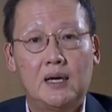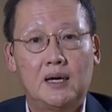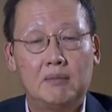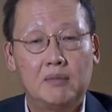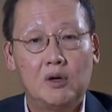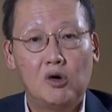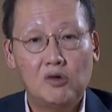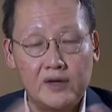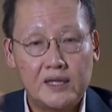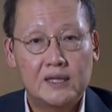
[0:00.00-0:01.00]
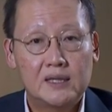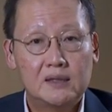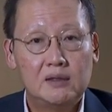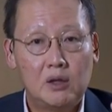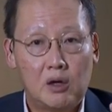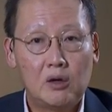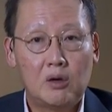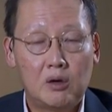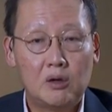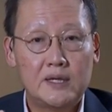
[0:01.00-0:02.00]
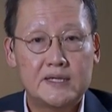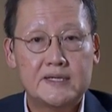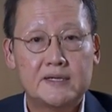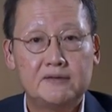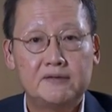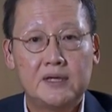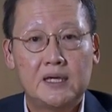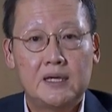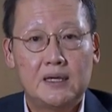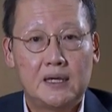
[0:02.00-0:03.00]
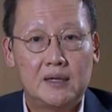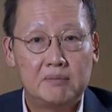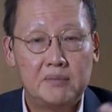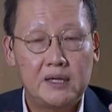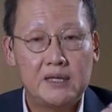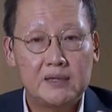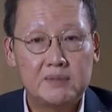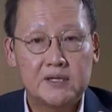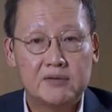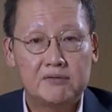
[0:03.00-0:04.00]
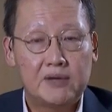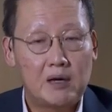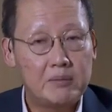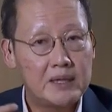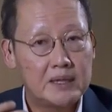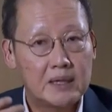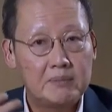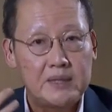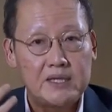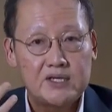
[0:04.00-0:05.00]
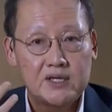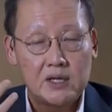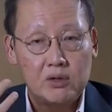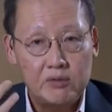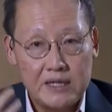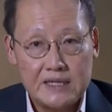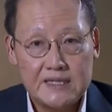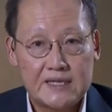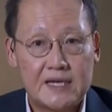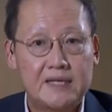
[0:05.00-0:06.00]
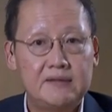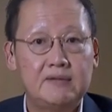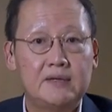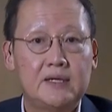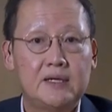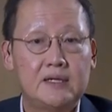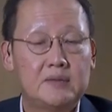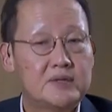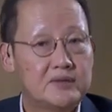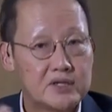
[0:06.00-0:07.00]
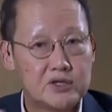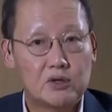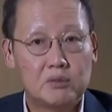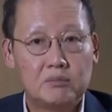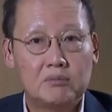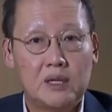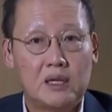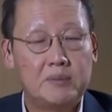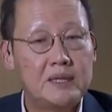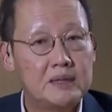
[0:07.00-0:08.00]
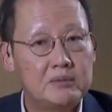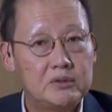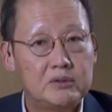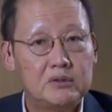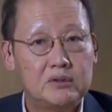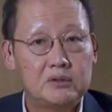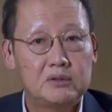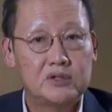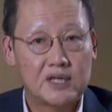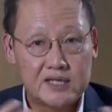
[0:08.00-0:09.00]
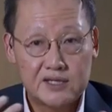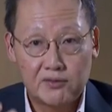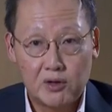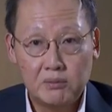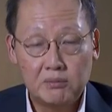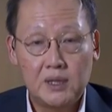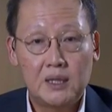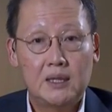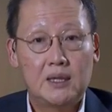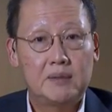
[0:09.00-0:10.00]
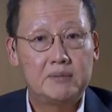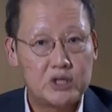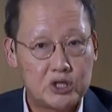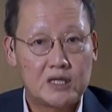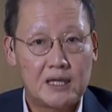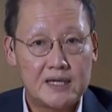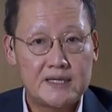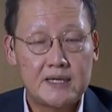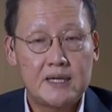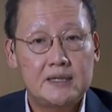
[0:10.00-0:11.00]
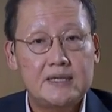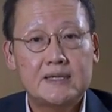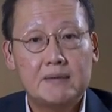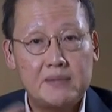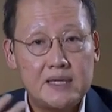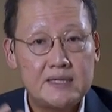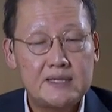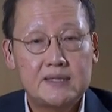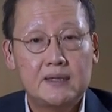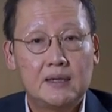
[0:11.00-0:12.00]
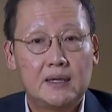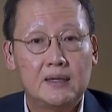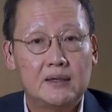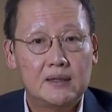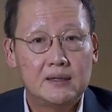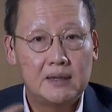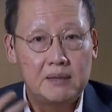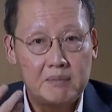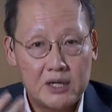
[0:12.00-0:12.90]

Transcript: Um, over the long haul itself, um, in terms of helping the companies redesign, in terms of the scope, helping them to, to transform, um, digitalize, these are means uh, uh, and